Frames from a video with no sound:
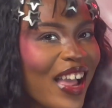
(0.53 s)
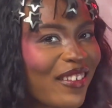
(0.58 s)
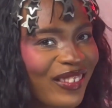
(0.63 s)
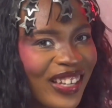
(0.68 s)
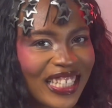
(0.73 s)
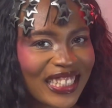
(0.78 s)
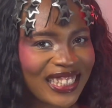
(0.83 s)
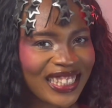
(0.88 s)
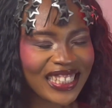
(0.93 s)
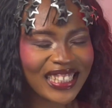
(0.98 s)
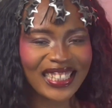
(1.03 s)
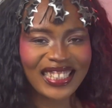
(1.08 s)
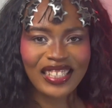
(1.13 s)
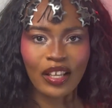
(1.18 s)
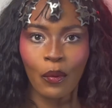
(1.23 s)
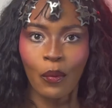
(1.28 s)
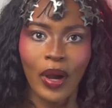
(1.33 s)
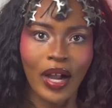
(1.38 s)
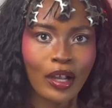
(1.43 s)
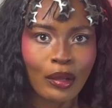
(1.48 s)
besties,
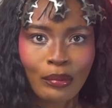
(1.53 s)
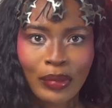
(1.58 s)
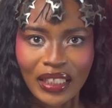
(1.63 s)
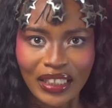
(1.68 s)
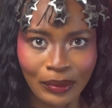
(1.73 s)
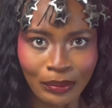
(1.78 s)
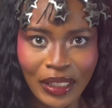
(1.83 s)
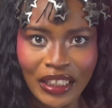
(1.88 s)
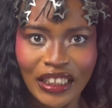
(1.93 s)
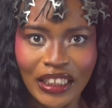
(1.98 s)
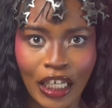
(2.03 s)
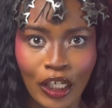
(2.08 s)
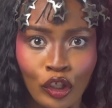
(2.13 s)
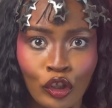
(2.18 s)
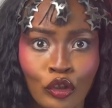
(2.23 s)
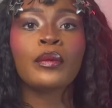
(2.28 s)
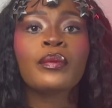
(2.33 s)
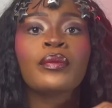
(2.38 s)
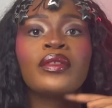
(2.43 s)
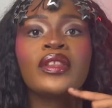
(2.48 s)
welcome back to my channel.
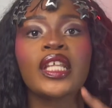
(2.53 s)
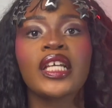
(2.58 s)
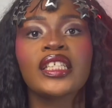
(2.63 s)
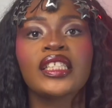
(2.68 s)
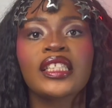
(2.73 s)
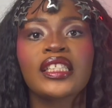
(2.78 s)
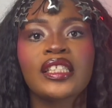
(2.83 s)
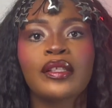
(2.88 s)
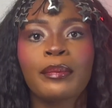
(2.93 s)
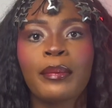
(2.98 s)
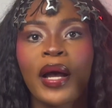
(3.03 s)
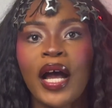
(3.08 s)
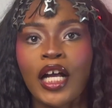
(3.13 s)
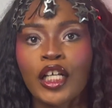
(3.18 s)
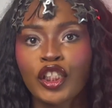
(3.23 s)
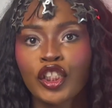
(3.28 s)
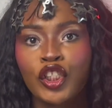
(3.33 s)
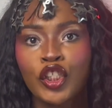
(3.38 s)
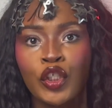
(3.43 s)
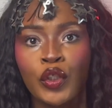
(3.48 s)
This is a part
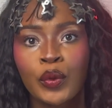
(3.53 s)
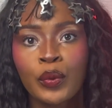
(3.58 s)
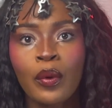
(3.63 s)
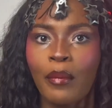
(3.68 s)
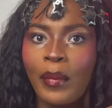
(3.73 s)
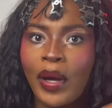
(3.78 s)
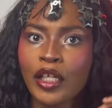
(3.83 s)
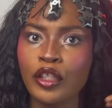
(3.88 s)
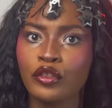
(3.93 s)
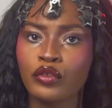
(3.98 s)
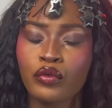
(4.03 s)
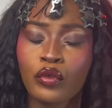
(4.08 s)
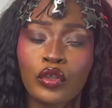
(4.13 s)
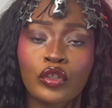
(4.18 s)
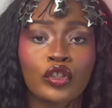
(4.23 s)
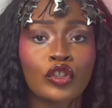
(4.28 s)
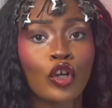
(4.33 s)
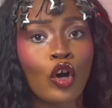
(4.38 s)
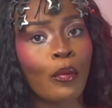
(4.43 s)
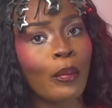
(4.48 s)
2 of my
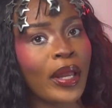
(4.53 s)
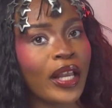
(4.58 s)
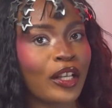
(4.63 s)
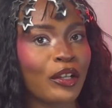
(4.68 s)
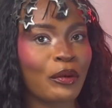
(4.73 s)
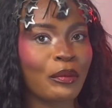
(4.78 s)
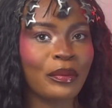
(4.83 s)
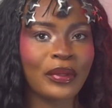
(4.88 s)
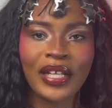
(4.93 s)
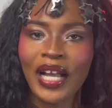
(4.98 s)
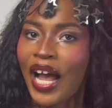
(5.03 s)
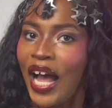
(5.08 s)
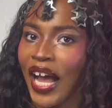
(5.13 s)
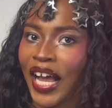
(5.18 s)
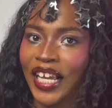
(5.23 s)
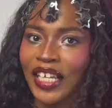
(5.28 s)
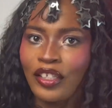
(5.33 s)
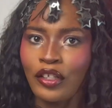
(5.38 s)
drugstore makeup guide.